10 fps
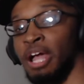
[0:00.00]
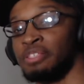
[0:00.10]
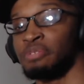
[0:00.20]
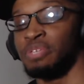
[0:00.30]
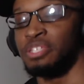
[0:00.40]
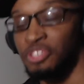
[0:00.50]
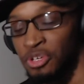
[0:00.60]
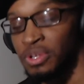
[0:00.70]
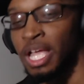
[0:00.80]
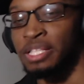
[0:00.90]
to me
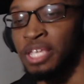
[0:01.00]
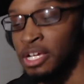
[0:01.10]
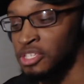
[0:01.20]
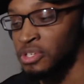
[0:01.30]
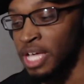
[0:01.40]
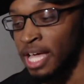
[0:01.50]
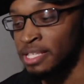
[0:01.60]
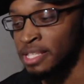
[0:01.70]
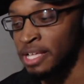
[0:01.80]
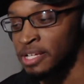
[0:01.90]
too, and I'll talk to you
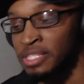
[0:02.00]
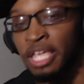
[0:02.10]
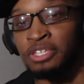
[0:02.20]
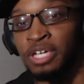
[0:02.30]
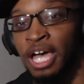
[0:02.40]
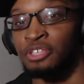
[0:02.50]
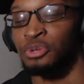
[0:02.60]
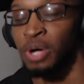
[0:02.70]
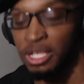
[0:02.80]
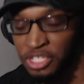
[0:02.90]
guys later. Thank you guys for
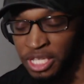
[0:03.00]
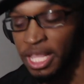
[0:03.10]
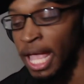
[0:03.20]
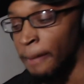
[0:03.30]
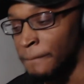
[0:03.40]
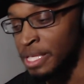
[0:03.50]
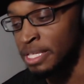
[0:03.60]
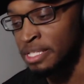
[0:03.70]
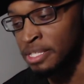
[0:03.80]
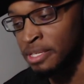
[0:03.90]
watching and peace.